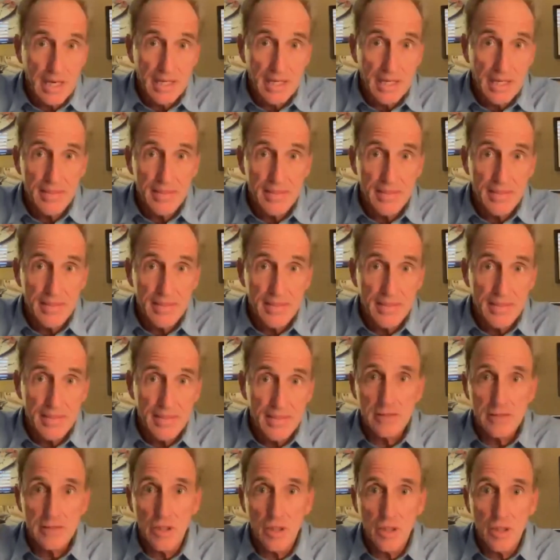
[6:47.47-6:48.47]
I think I'll
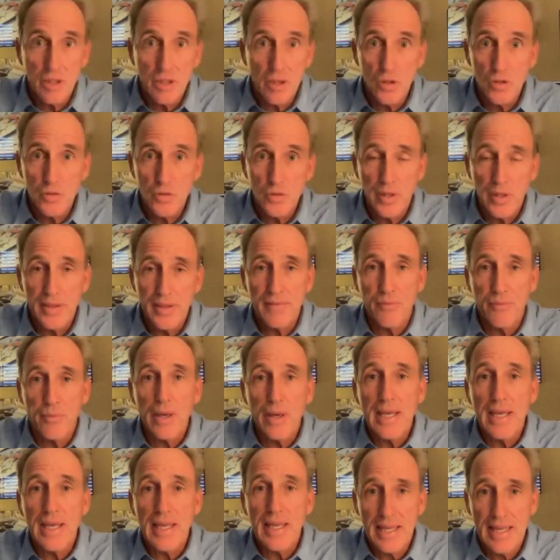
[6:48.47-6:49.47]
just close with, if
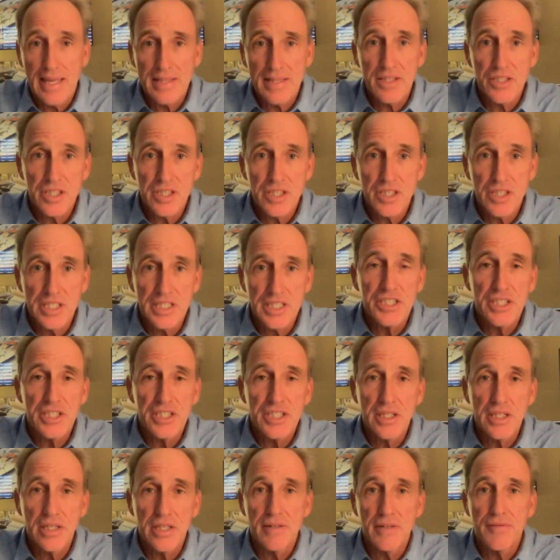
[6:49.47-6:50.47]
we can get this
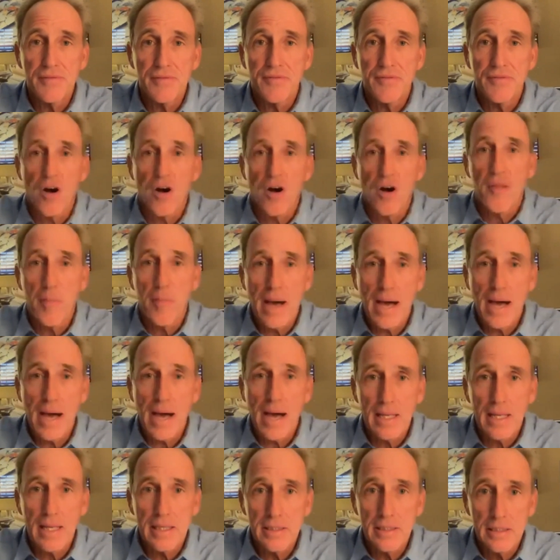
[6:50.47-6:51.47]
initiative on the
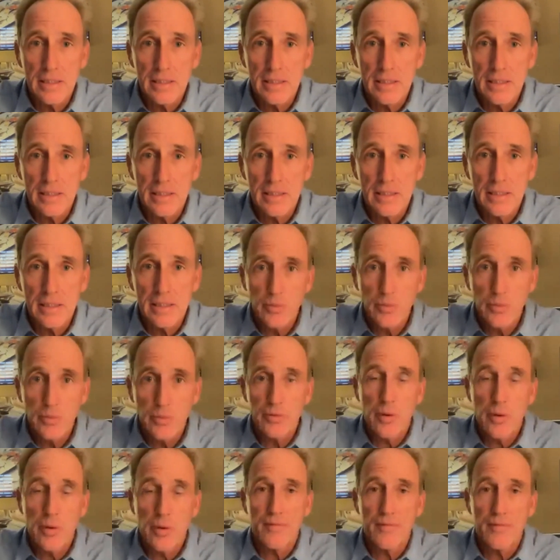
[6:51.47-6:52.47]
ballot in
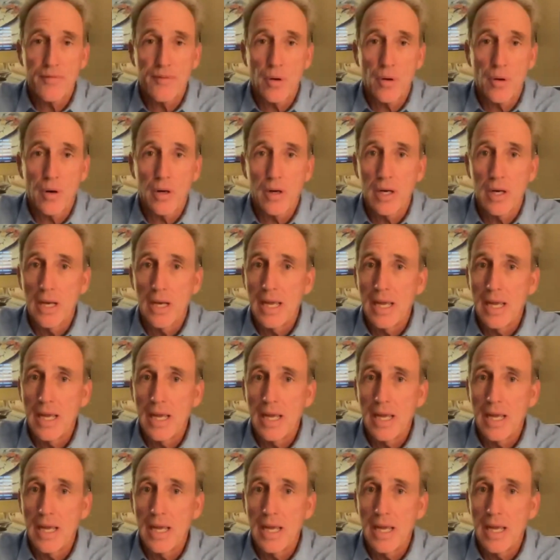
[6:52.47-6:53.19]
2024,